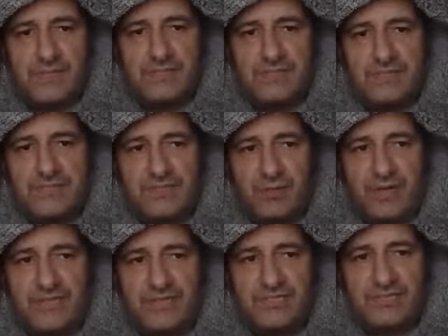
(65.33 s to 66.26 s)
This is
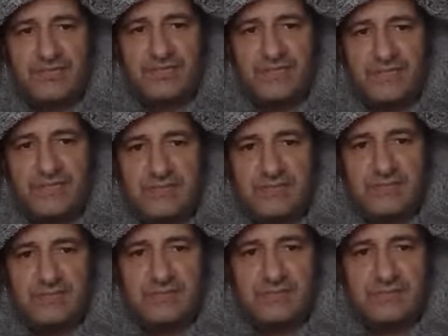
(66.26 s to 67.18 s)
quite an
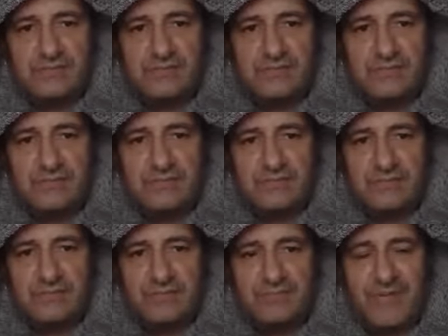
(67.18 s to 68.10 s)
intriguing
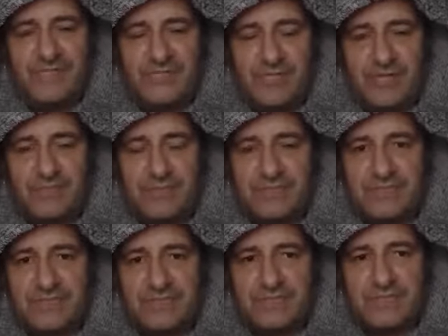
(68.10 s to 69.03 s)
matchup
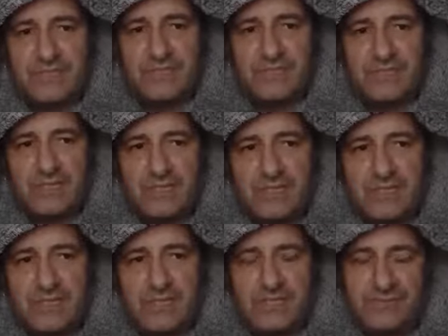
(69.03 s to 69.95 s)
because,
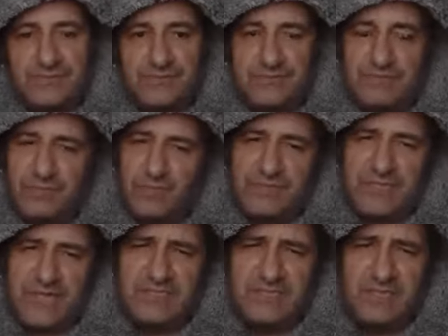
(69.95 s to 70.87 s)
what was it,
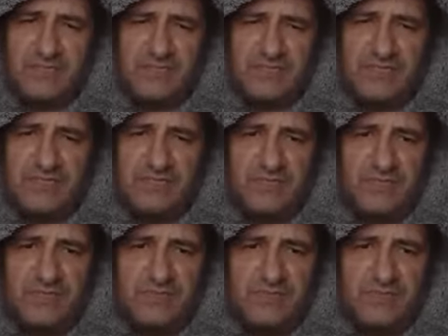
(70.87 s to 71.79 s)
18 months, two
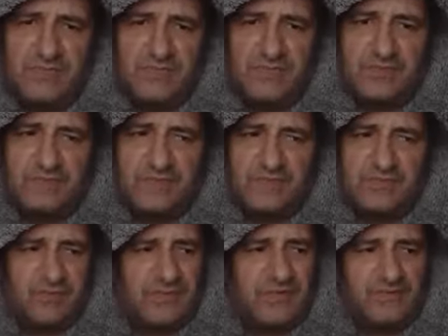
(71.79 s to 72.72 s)
years between the two
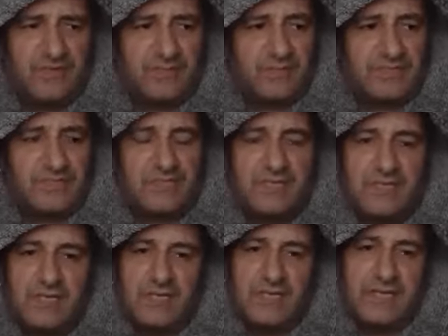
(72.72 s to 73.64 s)
fights, whatever it was,
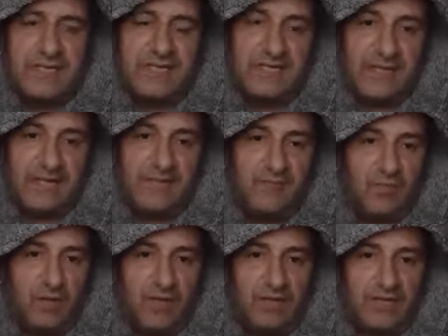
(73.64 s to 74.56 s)
it gave
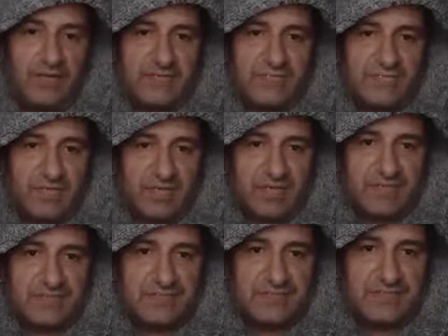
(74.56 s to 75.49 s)
Wilder a
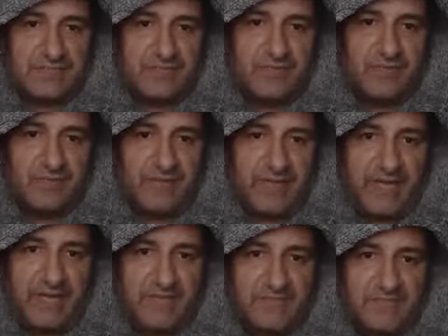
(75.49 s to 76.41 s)
chance to
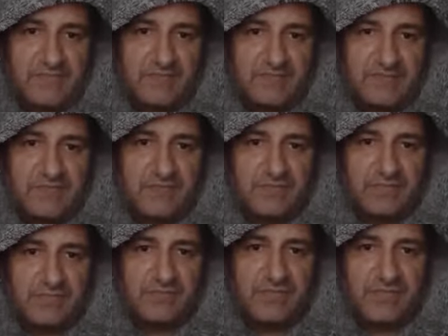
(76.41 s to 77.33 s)
repair himself
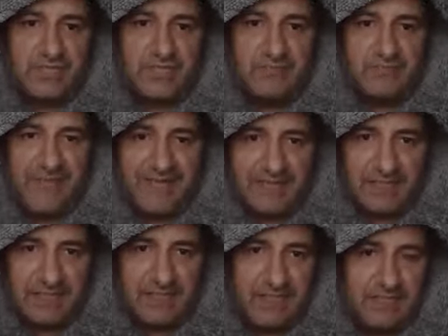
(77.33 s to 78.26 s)
psychologically,
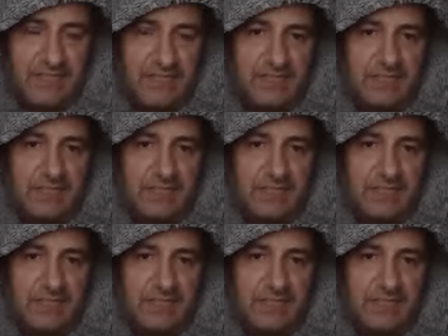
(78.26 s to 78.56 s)
mentally.